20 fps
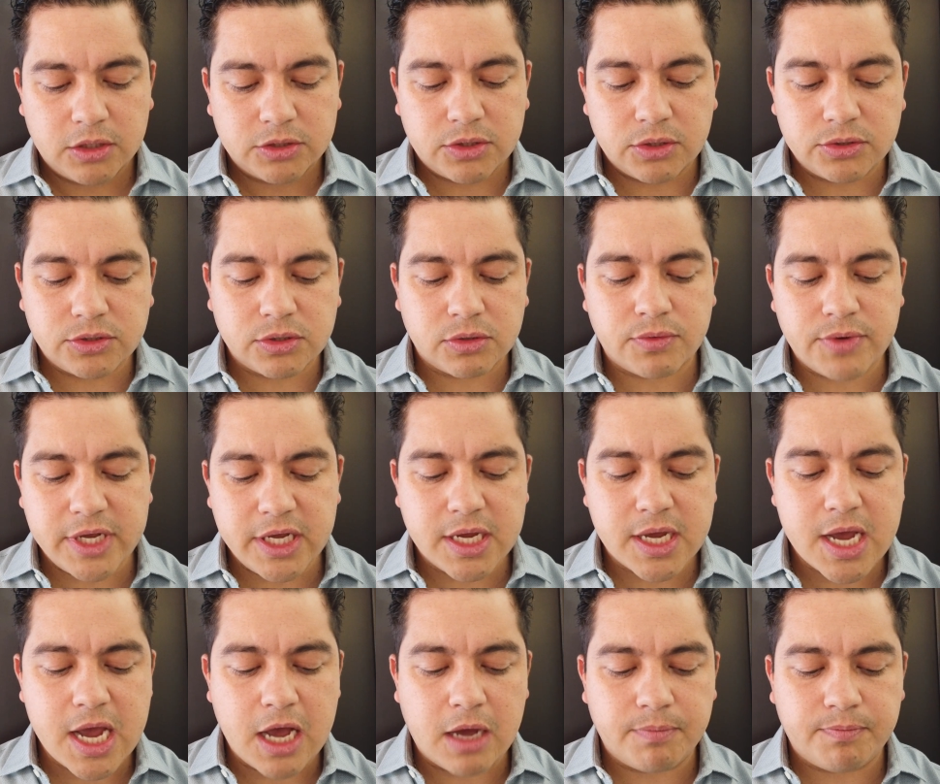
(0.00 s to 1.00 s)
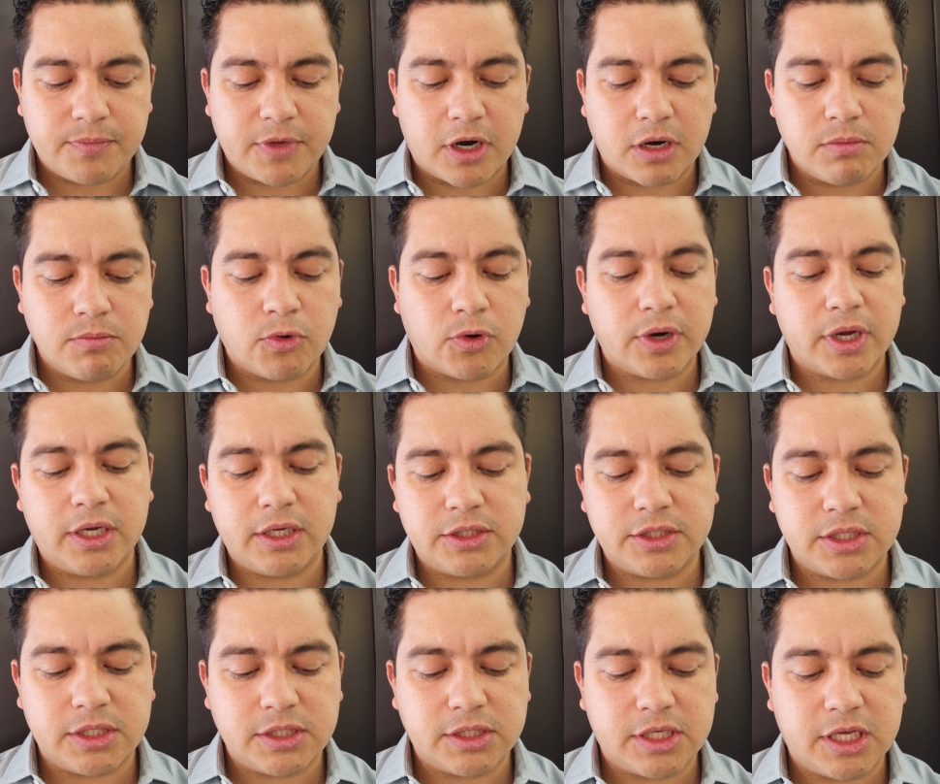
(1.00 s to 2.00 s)
So to recap, our
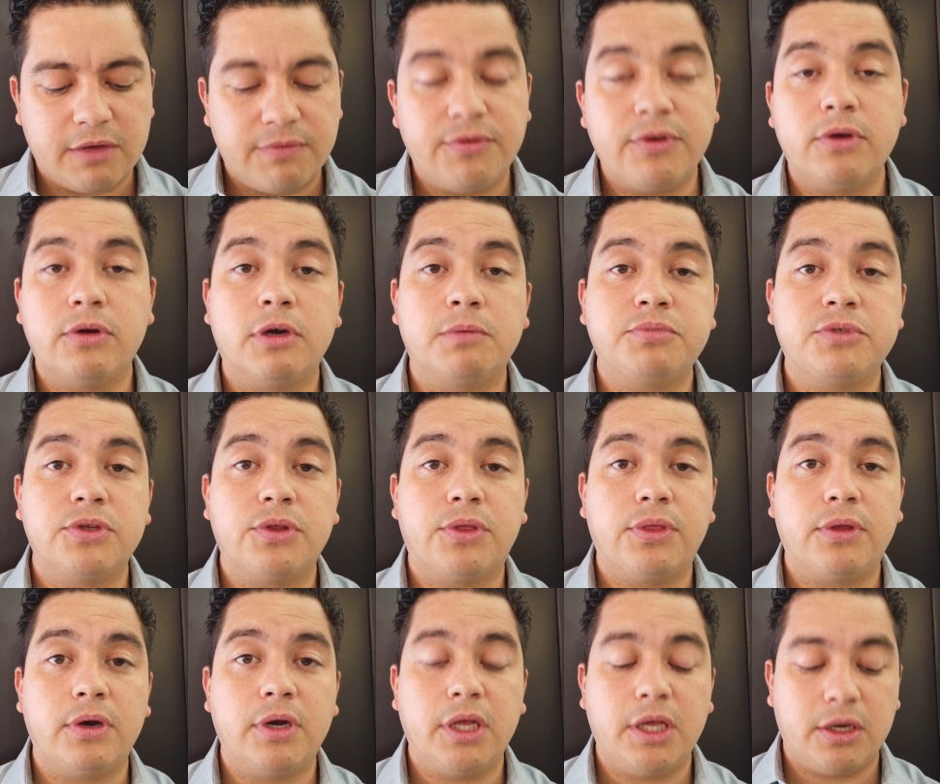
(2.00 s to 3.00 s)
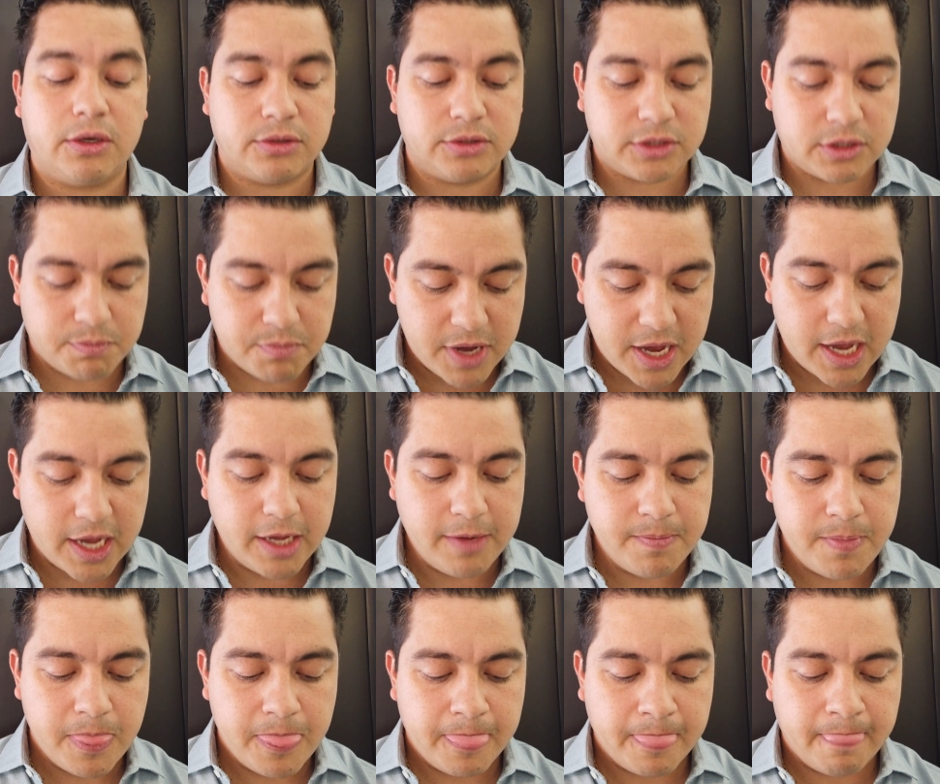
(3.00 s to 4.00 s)
mortgages give you up to 30 years to
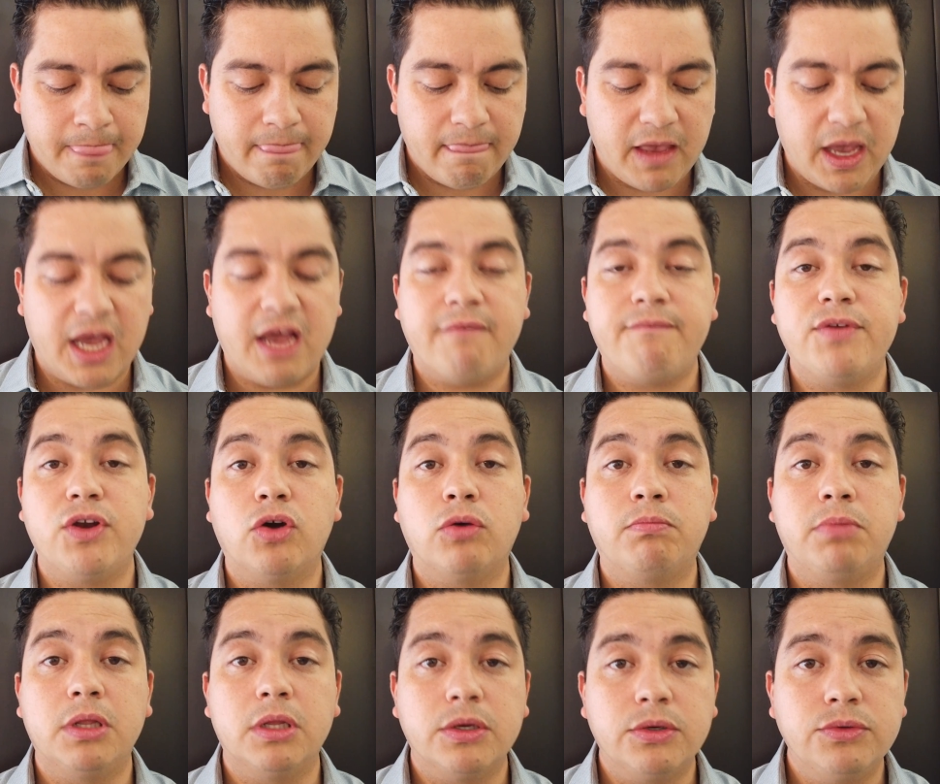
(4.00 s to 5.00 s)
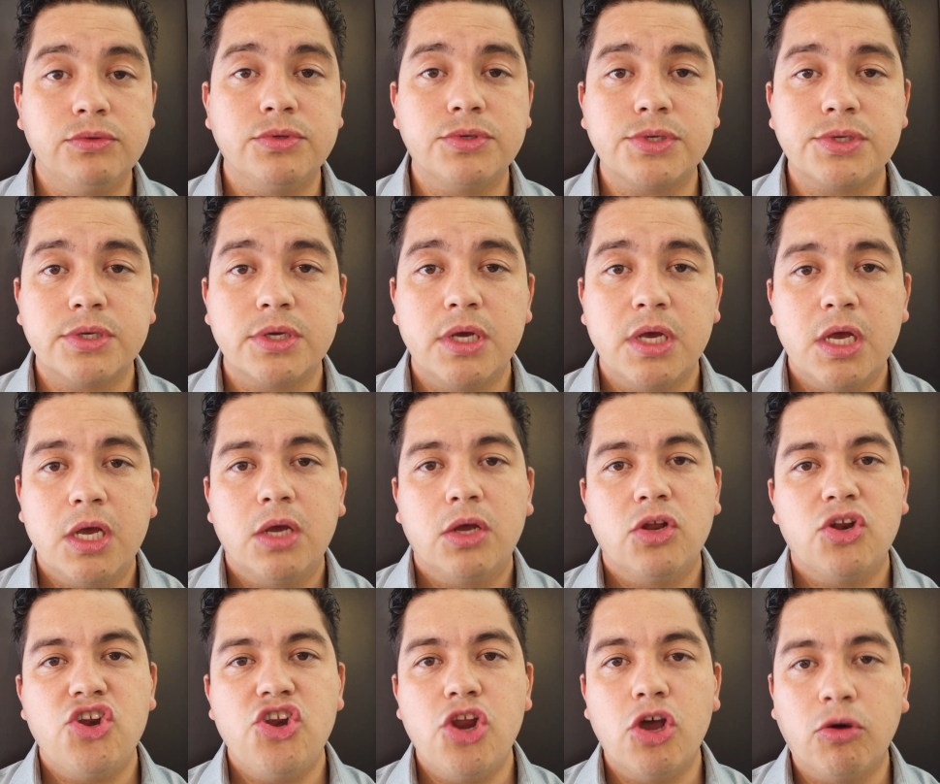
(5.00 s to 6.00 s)
pay. They have no balloons,
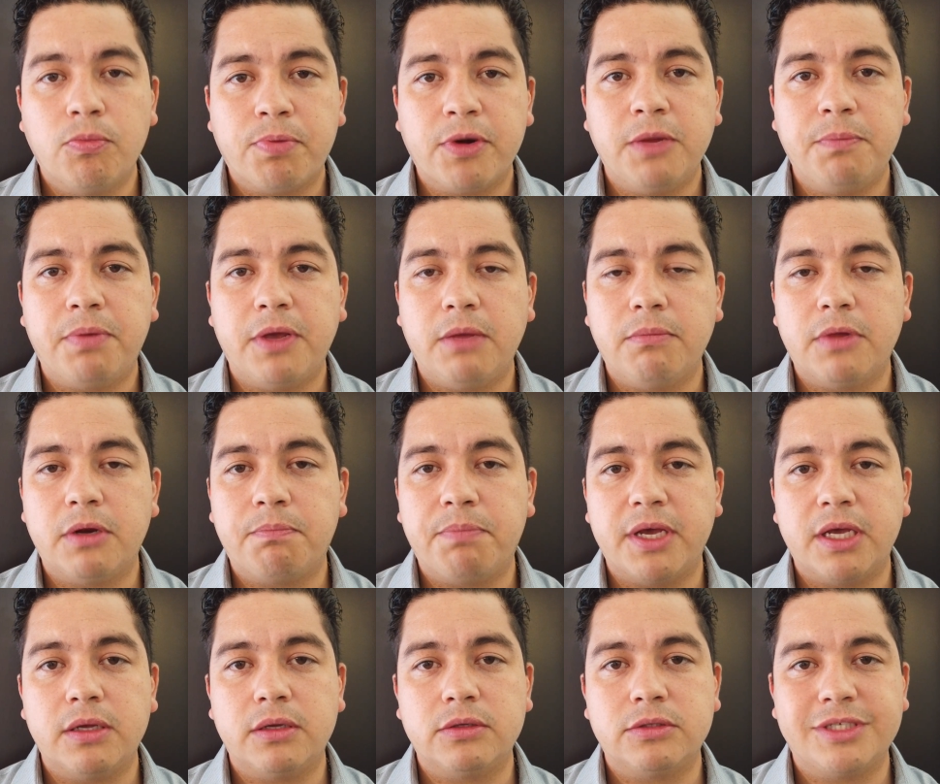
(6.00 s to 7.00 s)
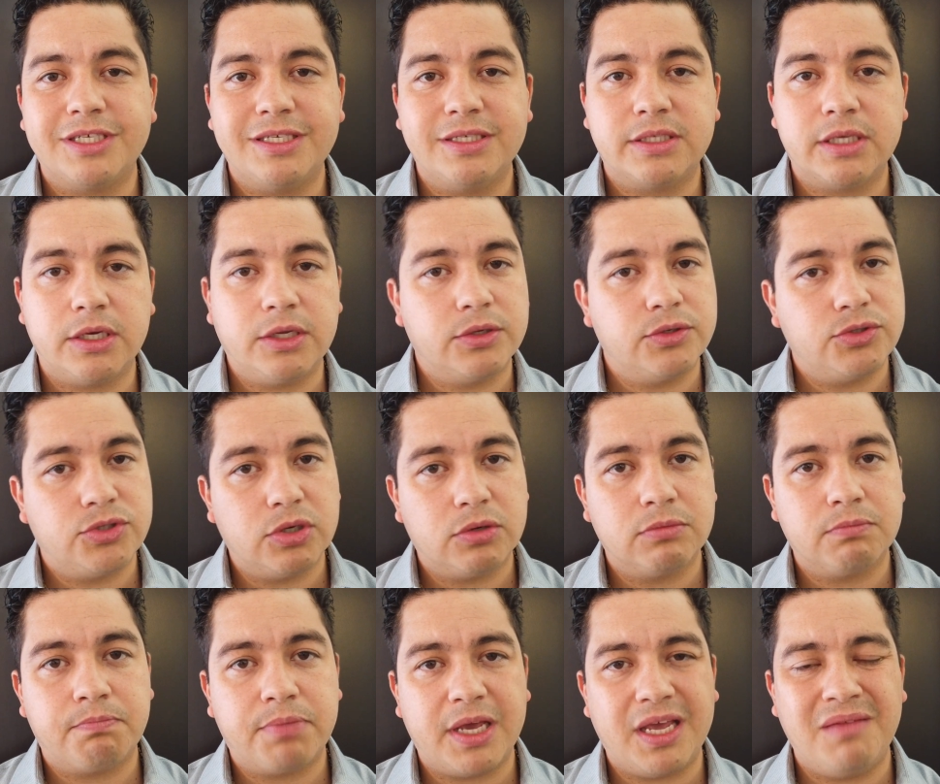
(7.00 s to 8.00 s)
no prepayment penalties, and you
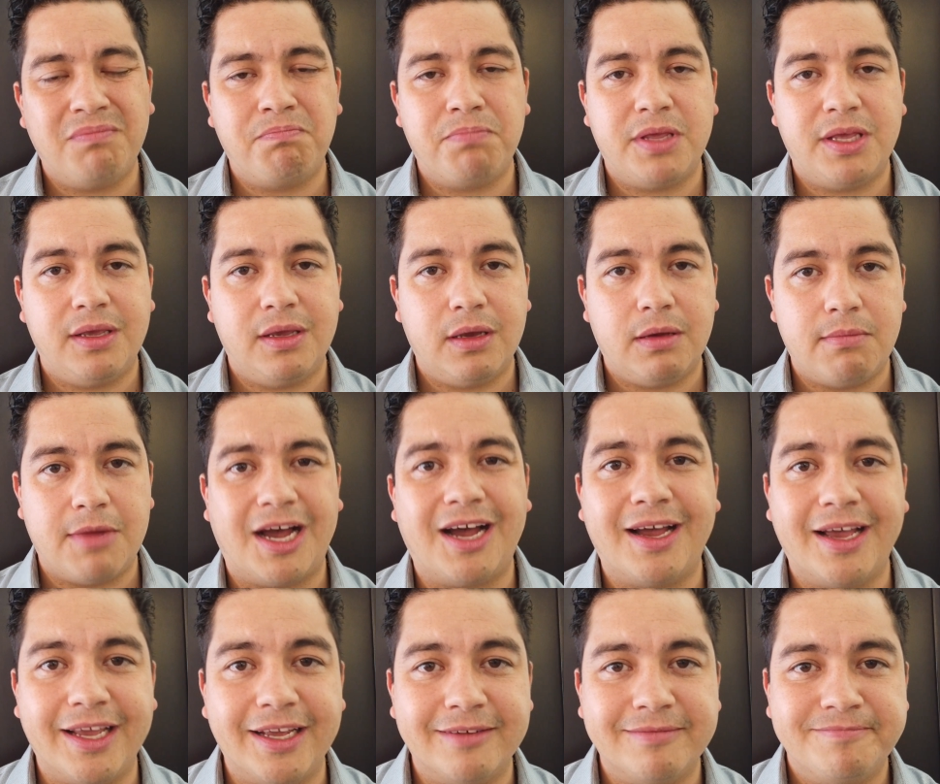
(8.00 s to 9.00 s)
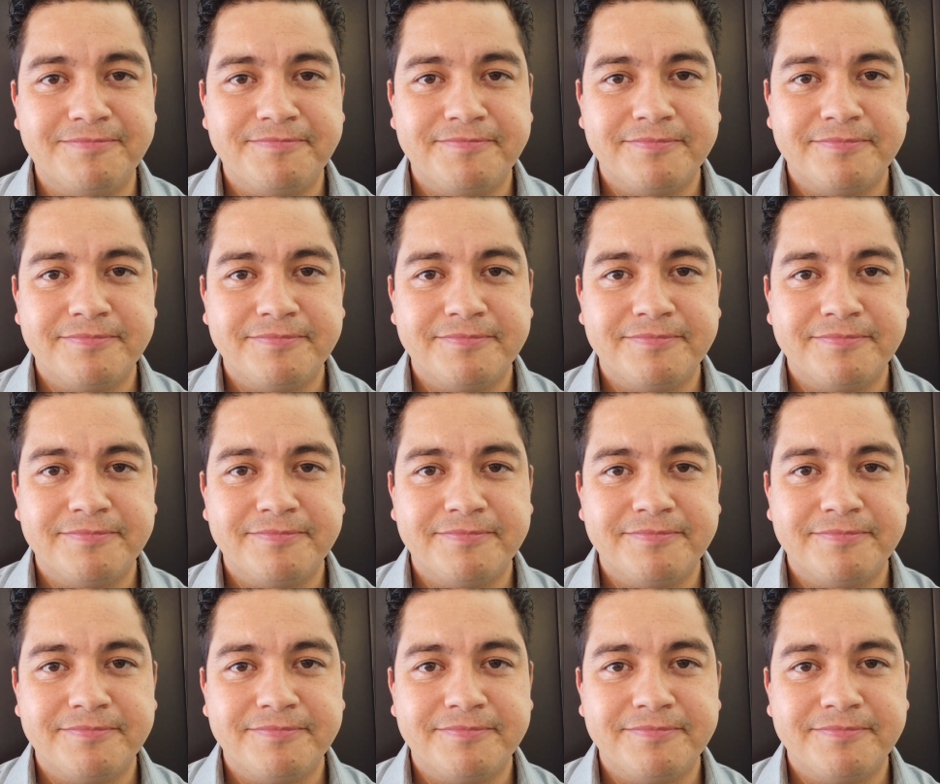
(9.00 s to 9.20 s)
don't pay PMI.